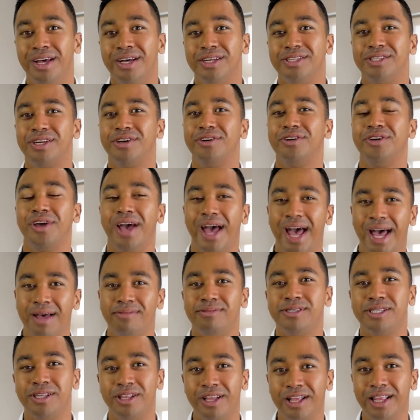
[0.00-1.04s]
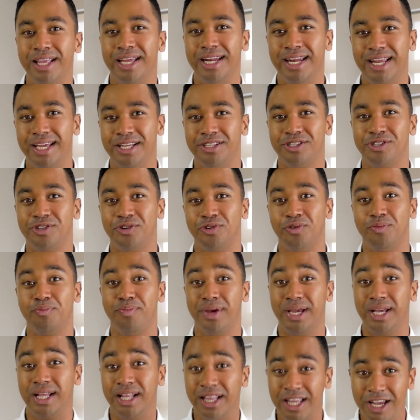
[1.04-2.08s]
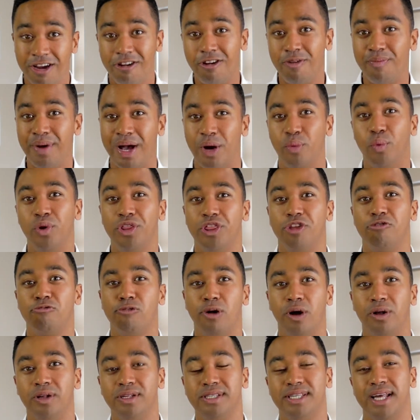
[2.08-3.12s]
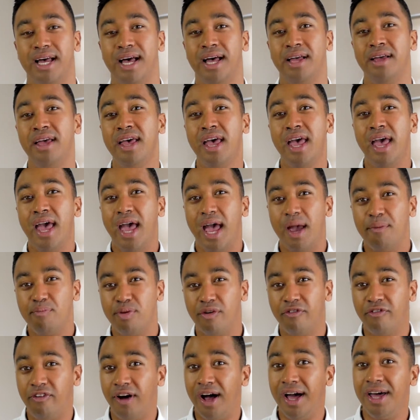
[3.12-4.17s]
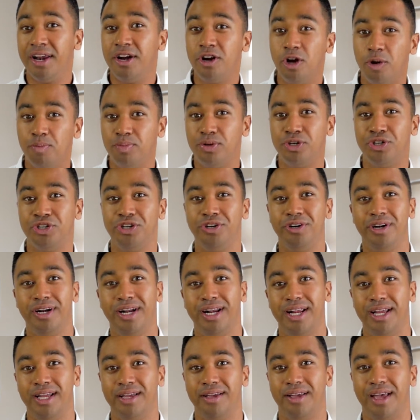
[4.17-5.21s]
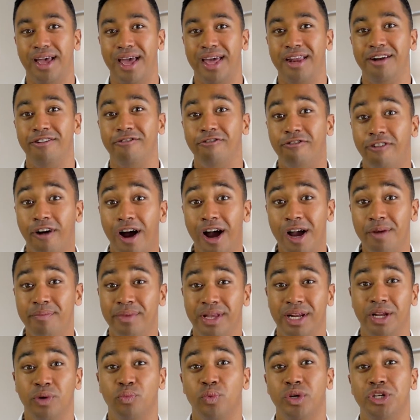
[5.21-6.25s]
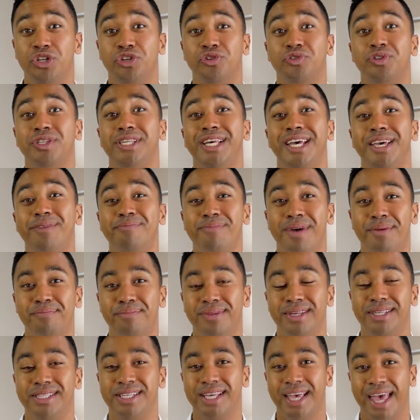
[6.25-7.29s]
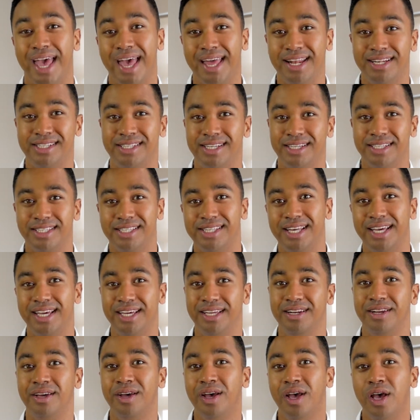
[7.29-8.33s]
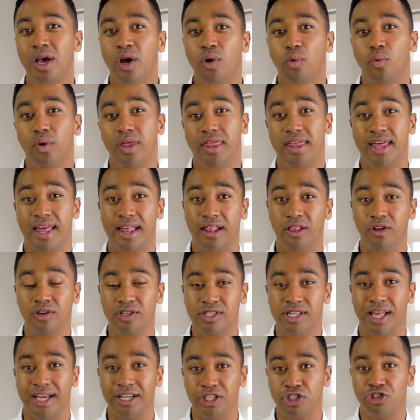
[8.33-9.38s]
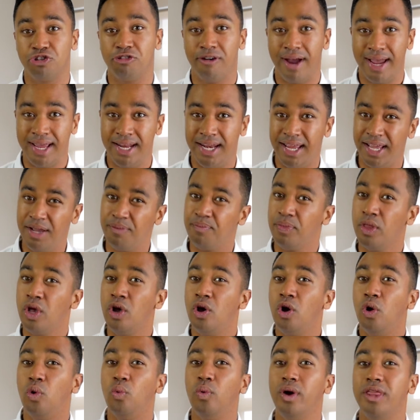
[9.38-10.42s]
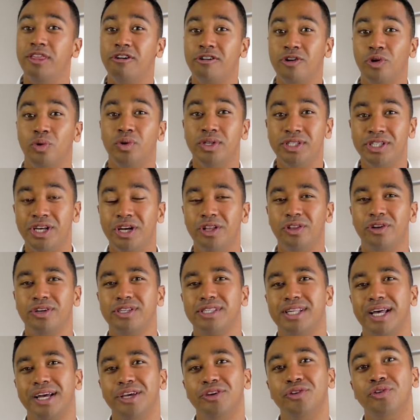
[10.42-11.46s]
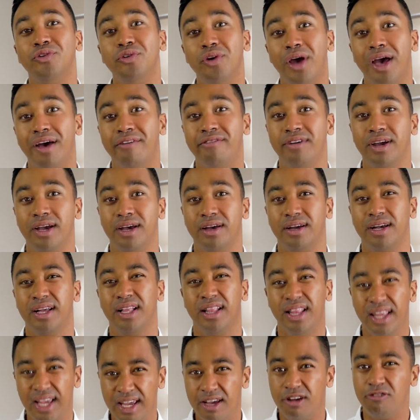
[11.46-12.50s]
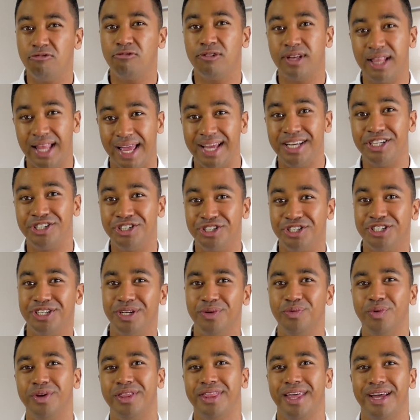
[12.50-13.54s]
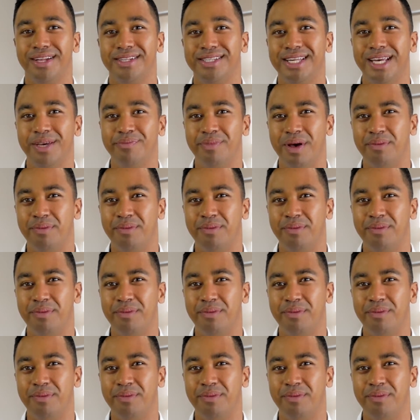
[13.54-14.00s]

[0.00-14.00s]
So you absolutely need to be clear about what the roles are and provide an opportunity and environment in which your team members can succeed. Whether it looks like training, or whether it also looks like you having a clear relationship with that team